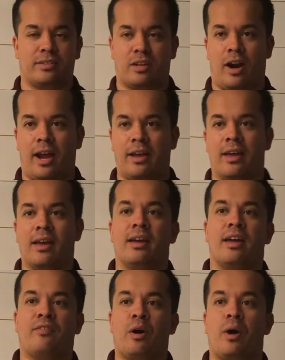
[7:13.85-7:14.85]
All right,
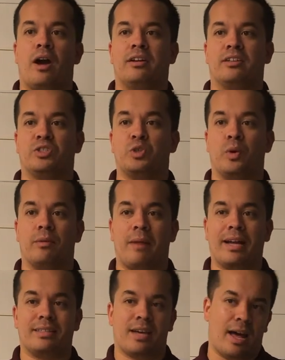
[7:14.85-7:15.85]
if I wanted to steward
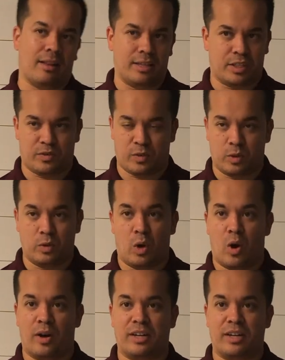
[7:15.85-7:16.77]
my talents for the Lord,